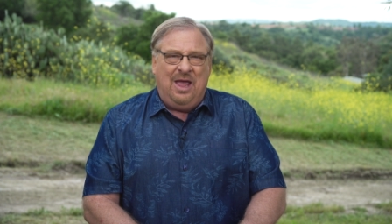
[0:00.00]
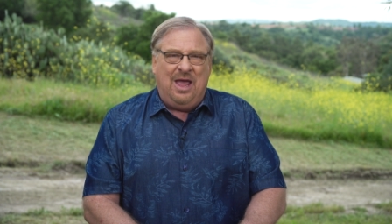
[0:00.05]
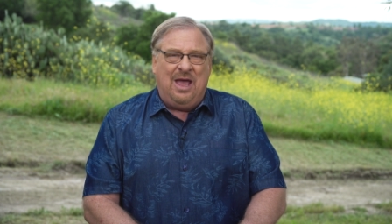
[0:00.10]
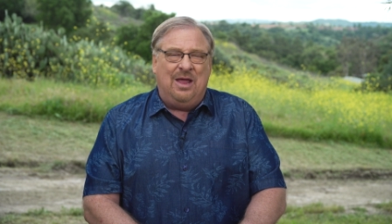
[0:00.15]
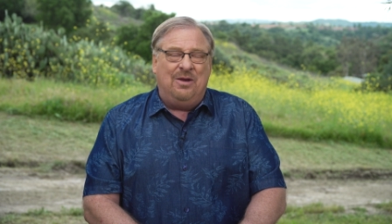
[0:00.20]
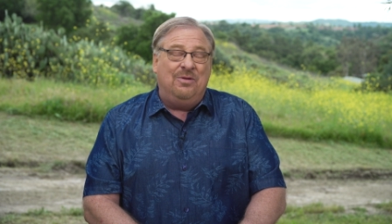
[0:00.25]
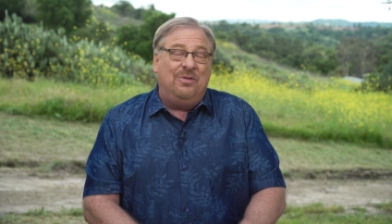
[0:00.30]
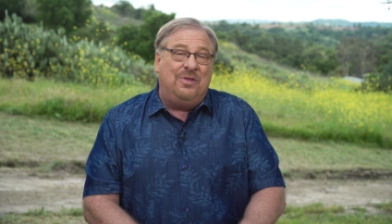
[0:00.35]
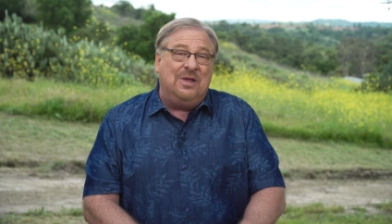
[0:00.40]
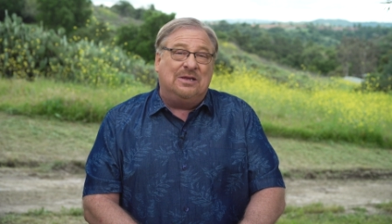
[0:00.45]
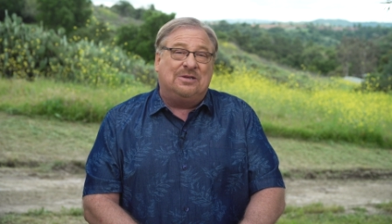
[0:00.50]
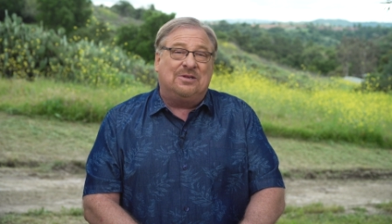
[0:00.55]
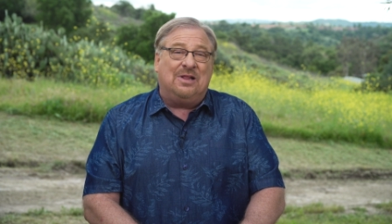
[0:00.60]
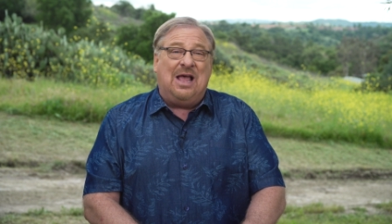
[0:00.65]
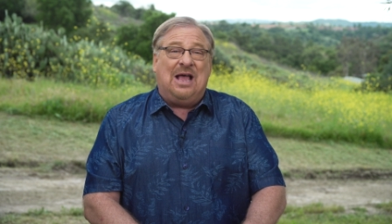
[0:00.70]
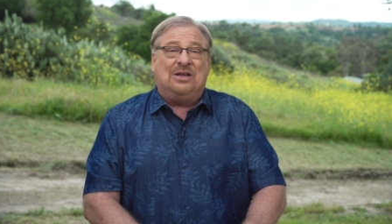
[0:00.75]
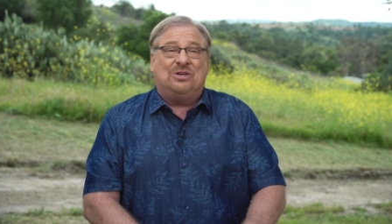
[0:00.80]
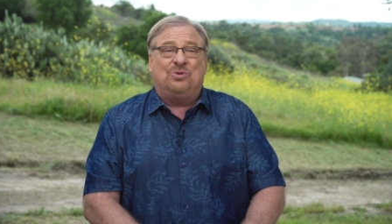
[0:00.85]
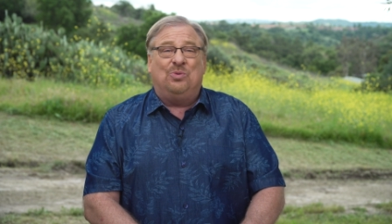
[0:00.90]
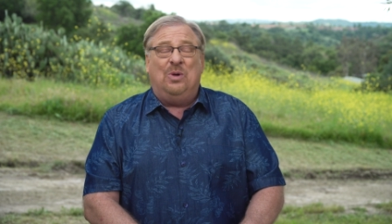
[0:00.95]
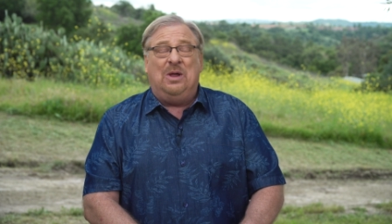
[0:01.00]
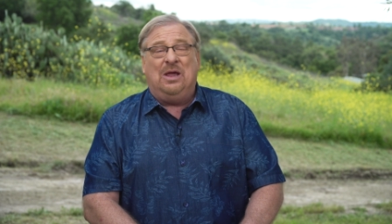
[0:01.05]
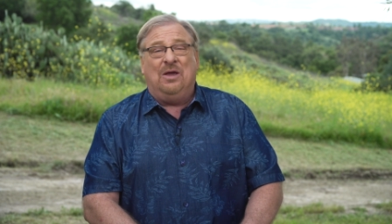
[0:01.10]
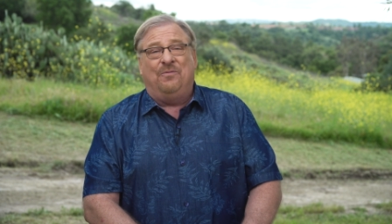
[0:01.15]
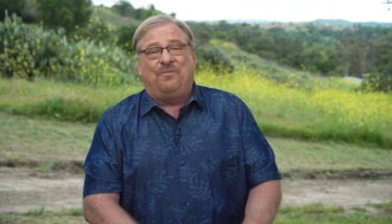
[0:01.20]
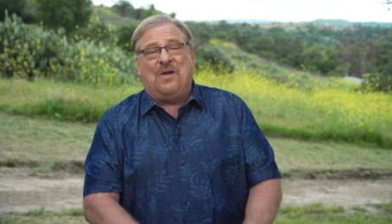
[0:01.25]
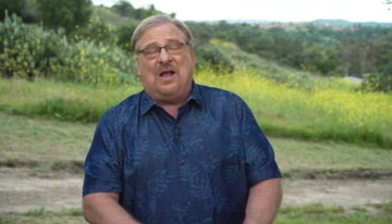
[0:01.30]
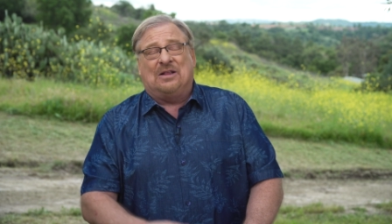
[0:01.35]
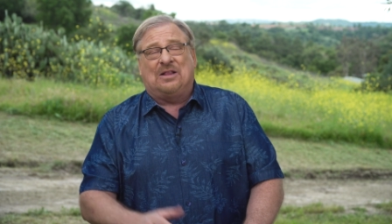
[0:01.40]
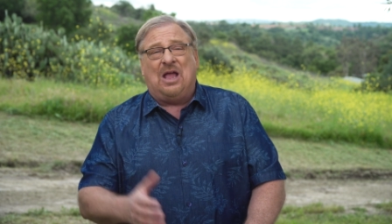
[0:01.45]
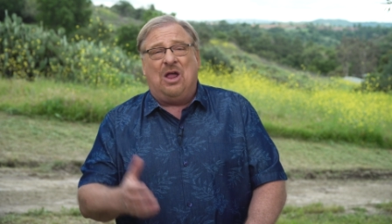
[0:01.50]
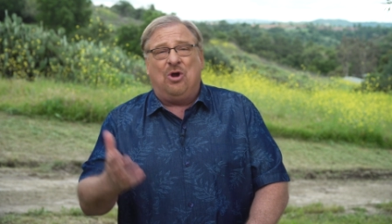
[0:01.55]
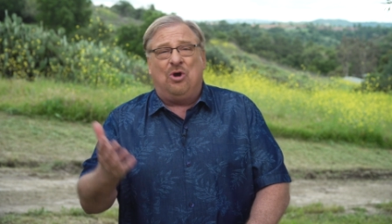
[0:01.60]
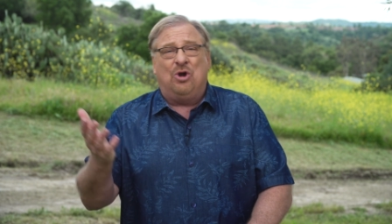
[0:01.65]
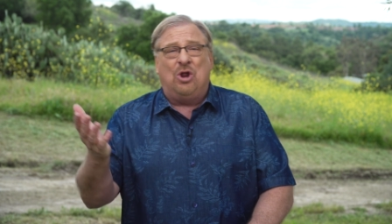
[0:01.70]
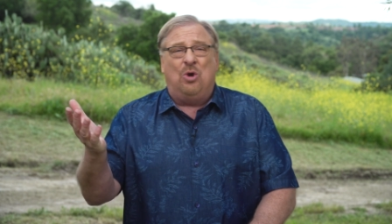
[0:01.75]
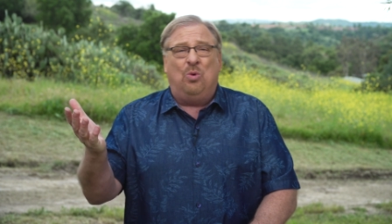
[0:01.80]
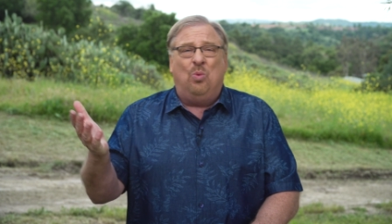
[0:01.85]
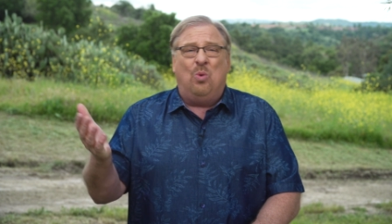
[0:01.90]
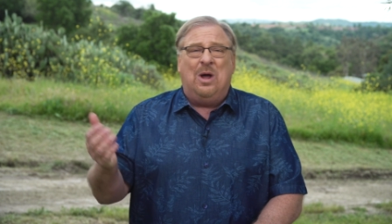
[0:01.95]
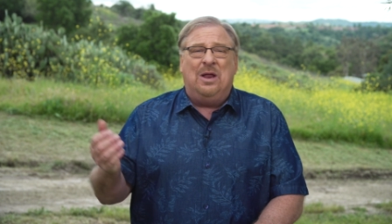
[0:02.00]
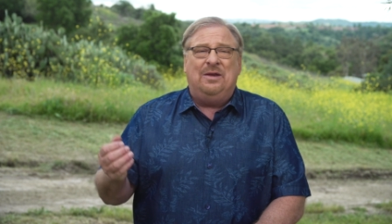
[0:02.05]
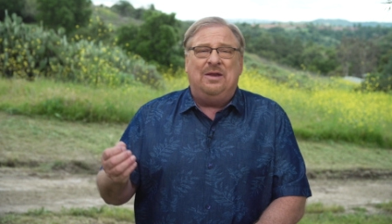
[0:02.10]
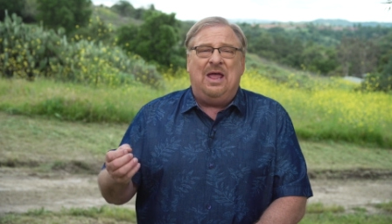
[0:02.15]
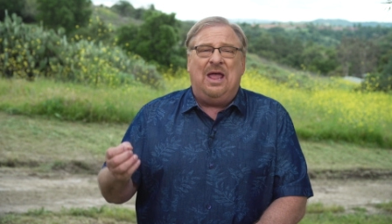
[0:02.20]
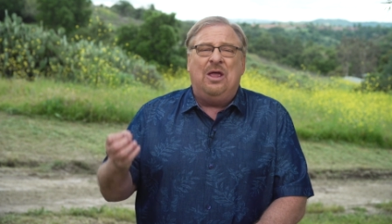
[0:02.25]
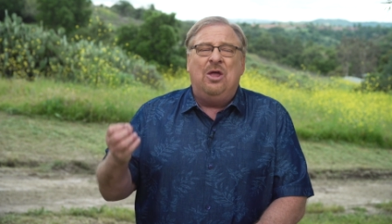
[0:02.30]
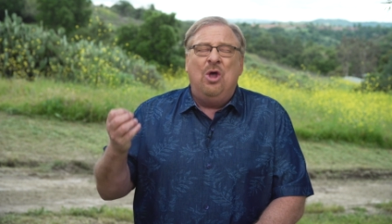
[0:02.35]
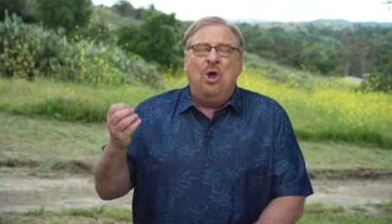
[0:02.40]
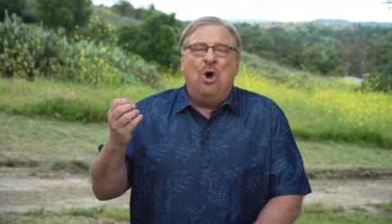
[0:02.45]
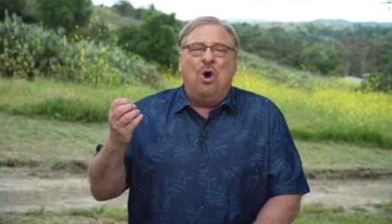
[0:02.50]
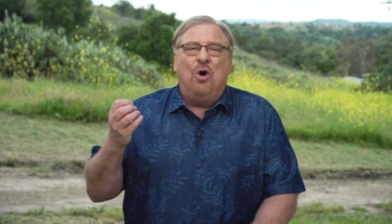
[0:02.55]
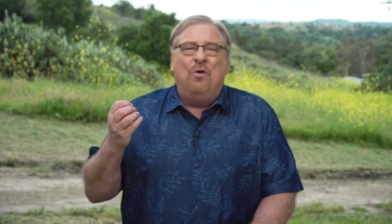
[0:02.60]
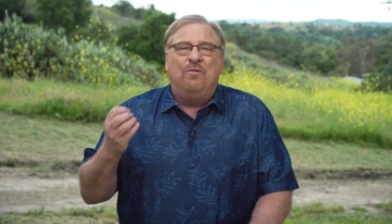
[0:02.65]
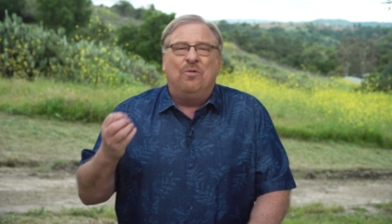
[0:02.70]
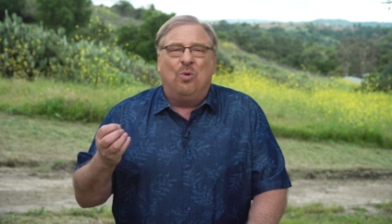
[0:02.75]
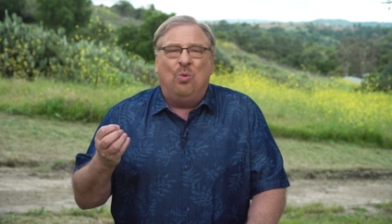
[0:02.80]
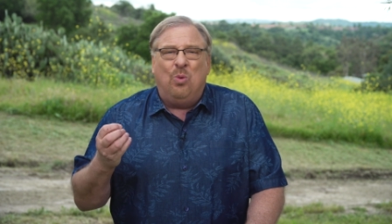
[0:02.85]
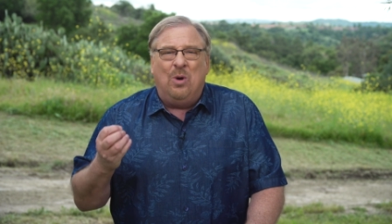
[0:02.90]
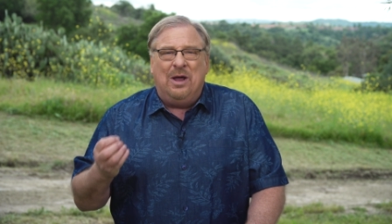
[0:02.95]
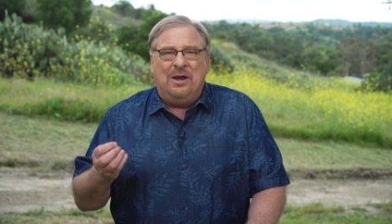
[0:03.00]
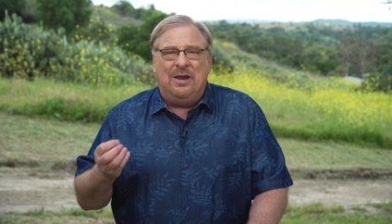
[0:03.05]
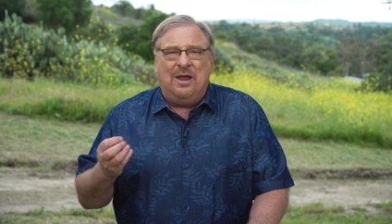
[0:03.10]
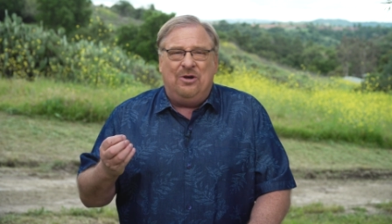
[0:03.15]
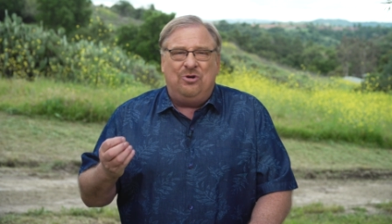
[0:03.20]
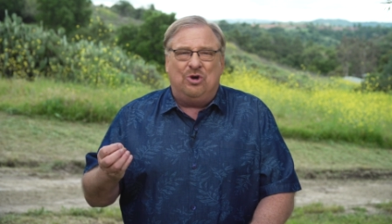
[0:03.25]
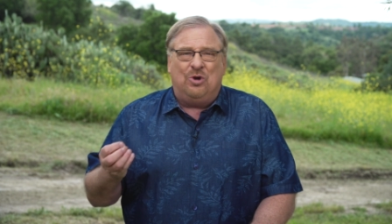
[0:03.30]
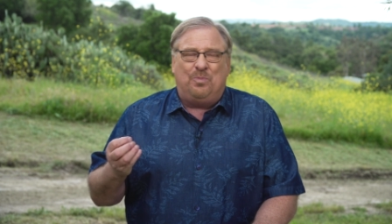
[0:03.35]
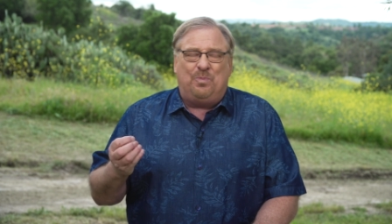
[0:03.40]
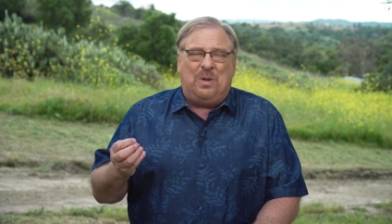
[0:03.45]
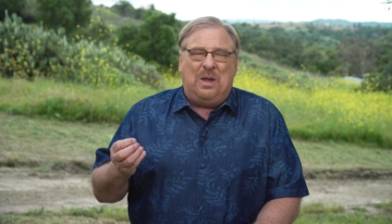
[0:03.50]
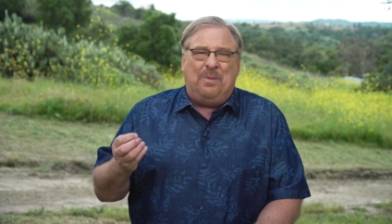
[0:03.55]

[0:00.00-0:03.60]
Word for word: And this last week, in fact, I heard on one day, over 100